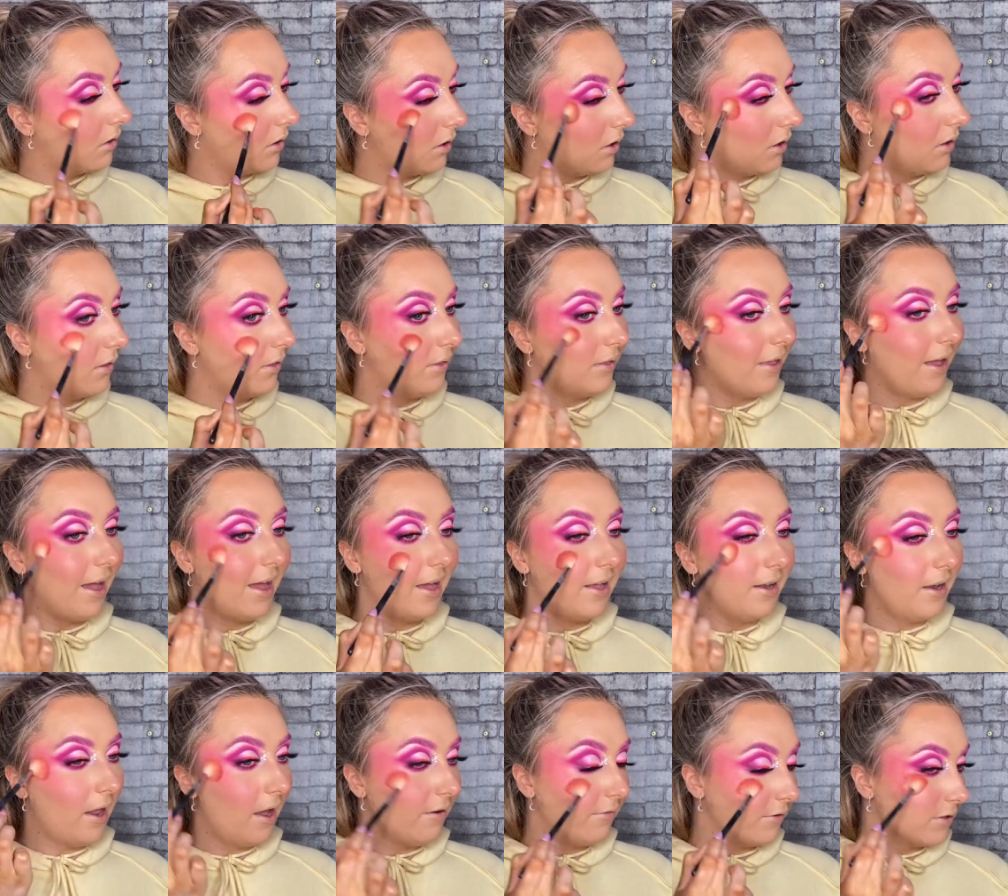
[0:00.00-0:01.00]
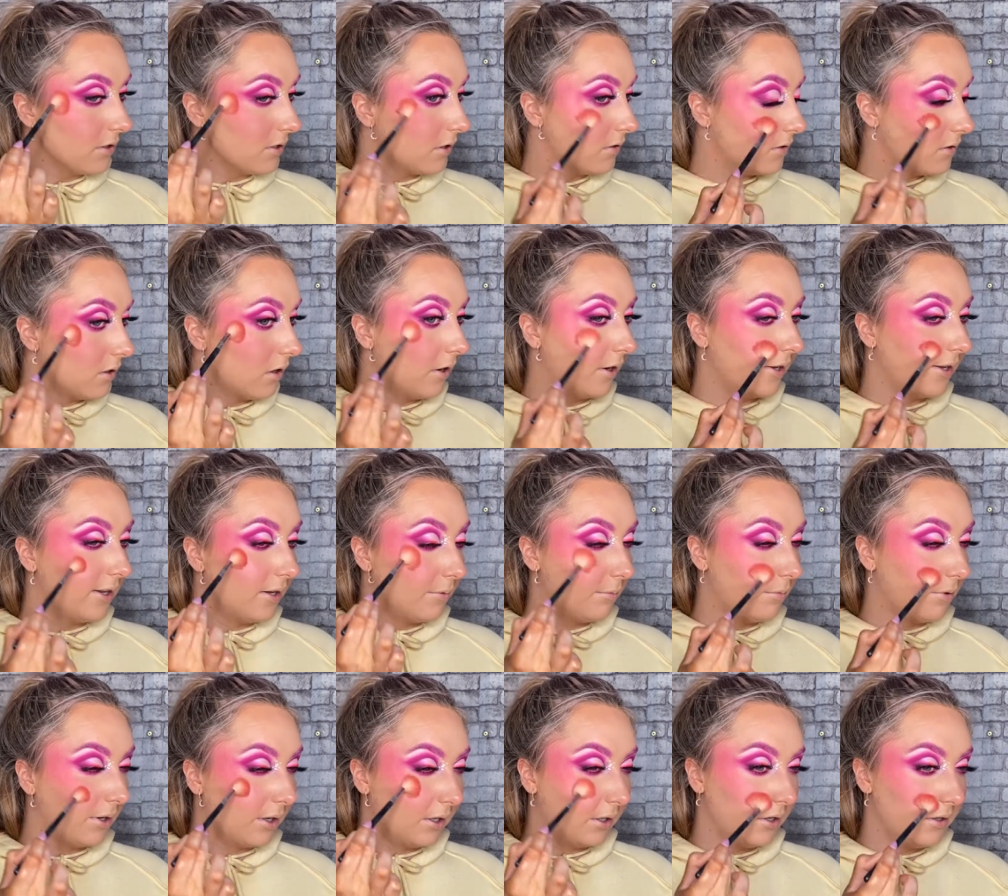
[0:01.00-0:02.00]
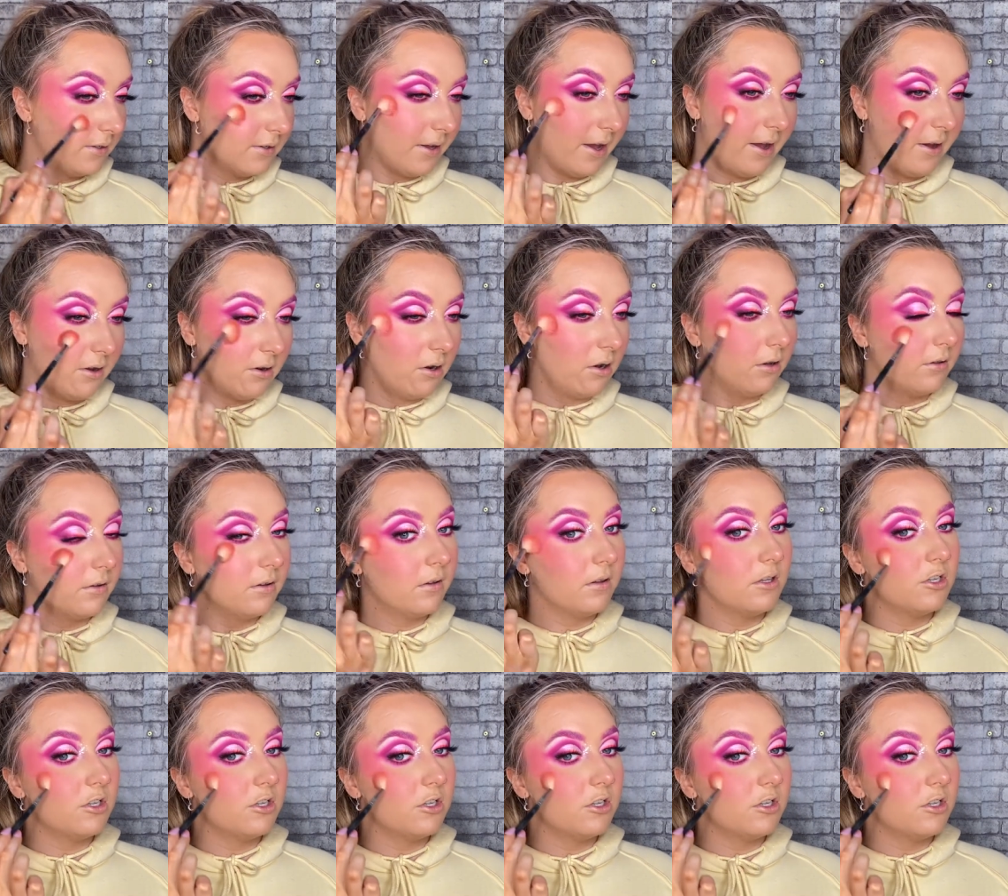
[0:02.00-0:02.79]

And then ever so slightly bringing it down onto the